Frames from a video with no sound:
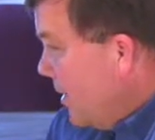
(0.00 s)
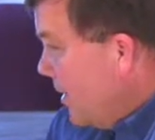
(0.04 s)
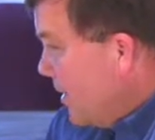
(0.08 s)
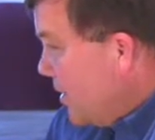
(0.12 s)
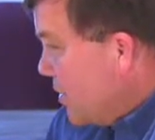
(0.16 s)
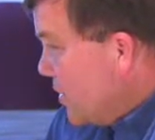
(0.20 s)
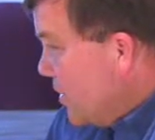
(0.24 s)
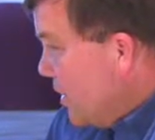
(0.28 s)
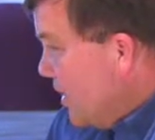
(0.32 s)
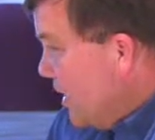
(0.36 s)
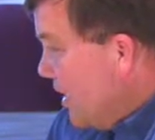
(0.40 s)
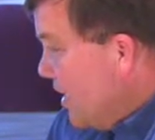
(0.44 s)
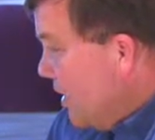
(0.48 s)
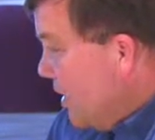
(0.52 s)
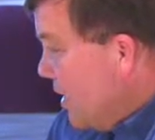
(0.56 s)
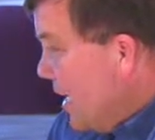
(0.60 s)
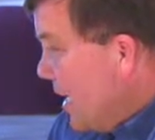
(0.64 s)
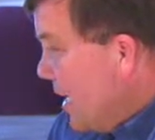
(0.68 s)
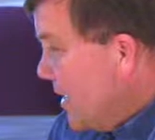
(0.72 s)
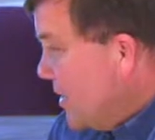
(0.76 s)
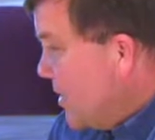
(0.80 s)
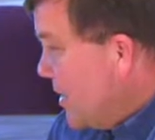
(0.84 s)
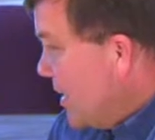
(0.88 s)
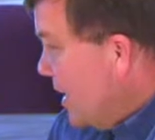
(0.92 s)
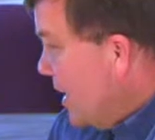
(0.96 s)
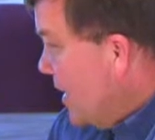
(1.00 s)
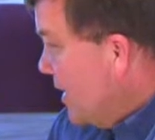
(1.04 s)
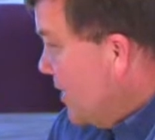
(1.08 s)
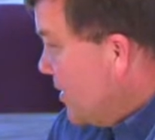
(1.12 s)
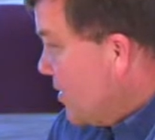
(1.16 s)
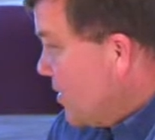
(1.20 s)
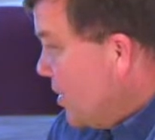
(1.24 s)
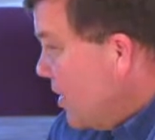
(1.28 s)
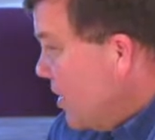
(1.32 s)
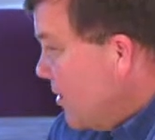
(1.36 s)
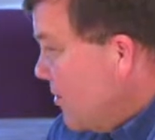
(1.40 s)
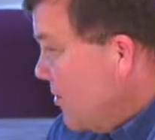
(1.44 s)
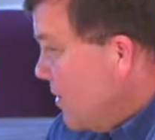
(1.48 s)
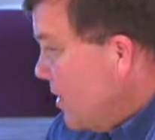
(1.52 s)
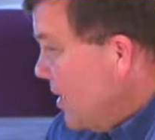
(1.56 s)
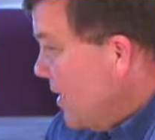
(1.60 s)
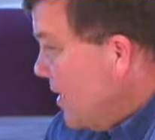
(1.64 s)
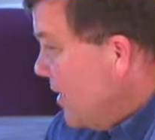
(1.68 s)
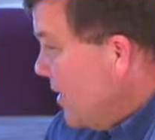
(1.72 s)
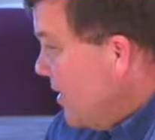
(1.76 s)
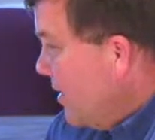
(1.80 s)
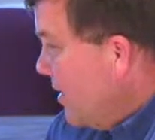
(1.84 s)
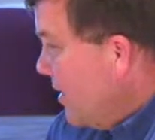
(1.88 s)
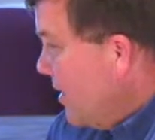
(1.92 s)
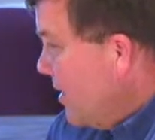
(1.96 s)
because God said it's gonna
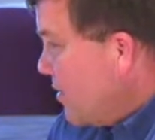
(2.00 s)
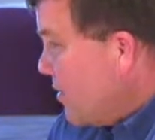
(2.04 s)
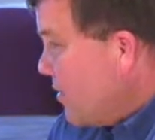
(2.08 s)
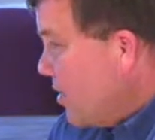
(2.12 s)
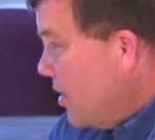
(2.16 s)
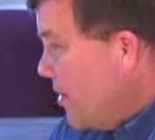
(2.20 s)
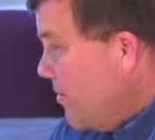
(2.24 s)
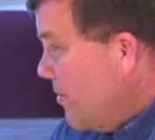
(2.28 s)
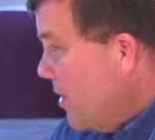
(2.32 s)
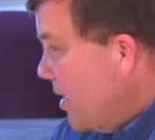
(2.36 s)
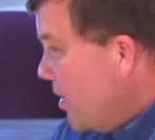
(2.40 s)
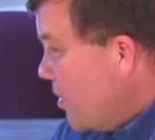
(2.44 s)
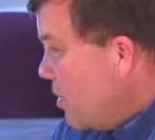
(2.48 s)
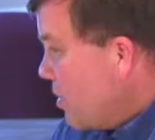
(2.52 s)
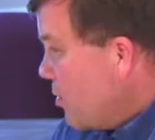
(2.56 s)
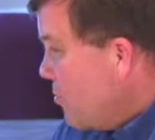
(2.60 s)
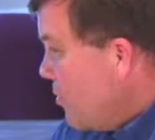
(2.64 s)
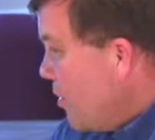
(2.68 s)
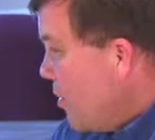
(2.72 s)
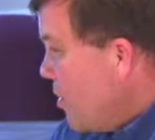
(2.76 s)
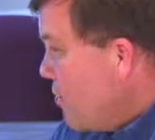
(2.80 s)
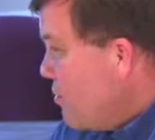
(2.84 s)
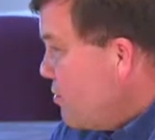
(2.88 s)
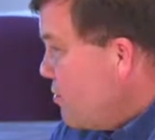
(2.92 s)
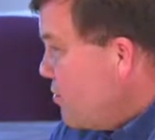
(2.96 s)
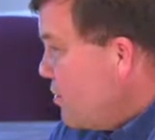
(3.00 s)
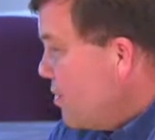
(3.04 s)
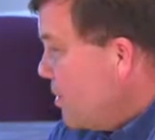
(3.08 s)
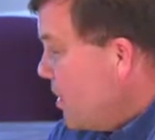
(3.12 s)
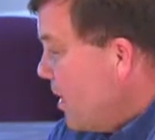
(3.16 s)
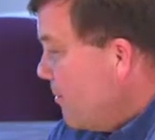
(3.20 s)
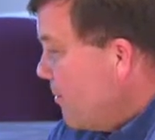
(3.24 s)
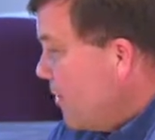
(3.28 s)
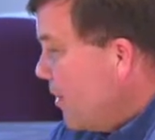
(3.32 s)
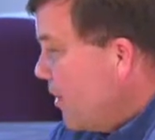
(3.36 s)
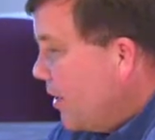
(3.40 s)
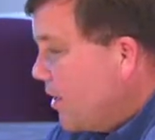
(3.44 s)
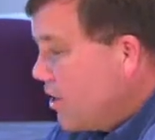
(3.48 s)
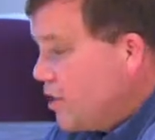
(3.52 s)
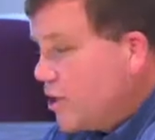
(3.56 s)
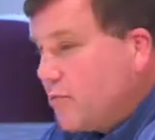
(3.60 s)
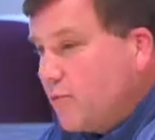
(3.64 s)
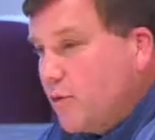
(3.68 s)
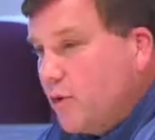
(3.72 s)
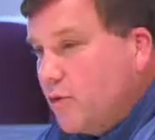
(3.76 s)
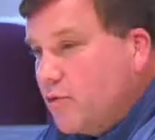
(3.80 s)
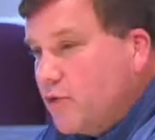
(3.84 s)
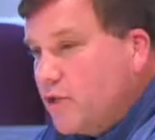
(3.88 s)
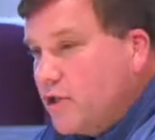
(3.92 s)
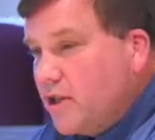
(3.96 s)
be it's gonna be exposed. I'm gonna
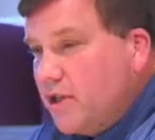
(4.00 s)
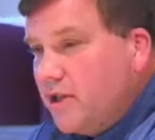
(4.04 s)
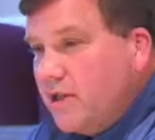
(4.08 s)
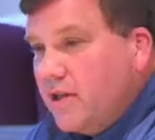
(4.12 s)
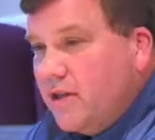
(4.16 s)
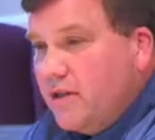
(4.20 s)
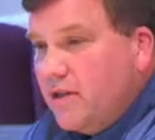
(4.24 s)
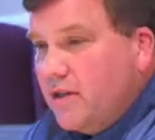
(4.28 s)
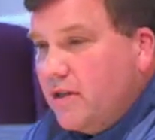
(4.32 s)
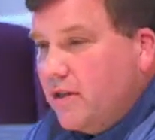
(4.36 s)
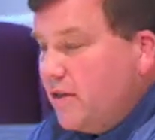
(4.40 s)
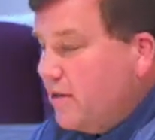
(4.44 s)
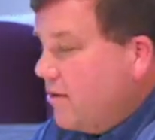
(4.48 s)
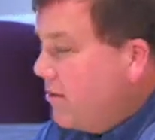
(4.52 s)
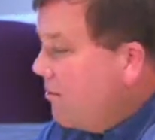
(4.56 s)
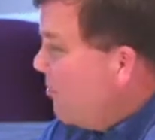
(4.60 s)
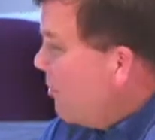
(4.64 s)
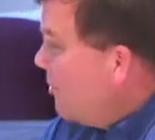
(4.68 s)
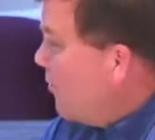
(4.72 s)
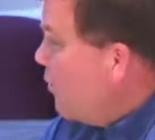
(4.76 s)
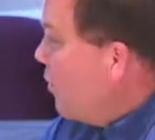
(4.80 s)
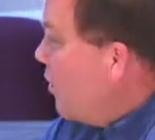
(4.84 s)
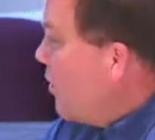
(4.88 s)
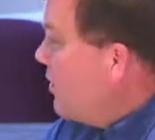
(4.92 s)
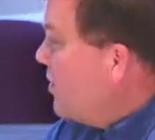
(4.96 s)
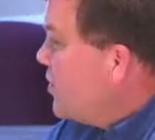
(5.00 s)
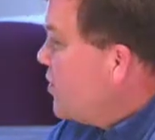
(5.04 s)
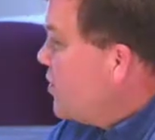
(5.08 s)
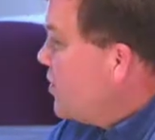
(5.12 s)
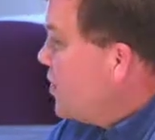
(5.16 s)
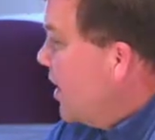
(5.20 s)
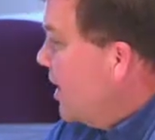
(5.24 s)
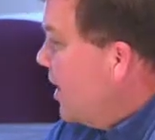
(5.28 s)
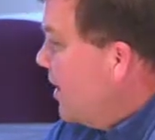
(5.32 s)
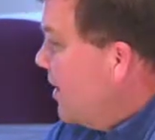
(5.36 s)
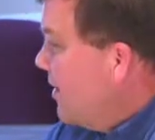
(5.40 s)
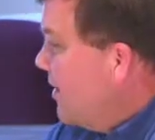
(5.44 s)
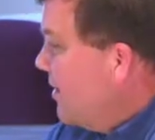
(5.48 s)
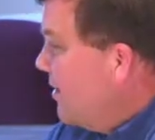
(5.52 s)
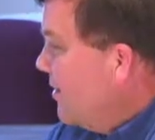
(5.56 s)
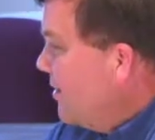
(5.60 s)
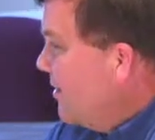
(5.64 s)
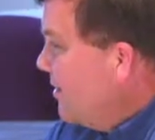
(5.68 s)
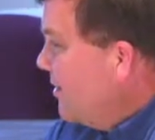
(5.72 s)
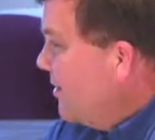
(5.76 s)
expose it before the sun.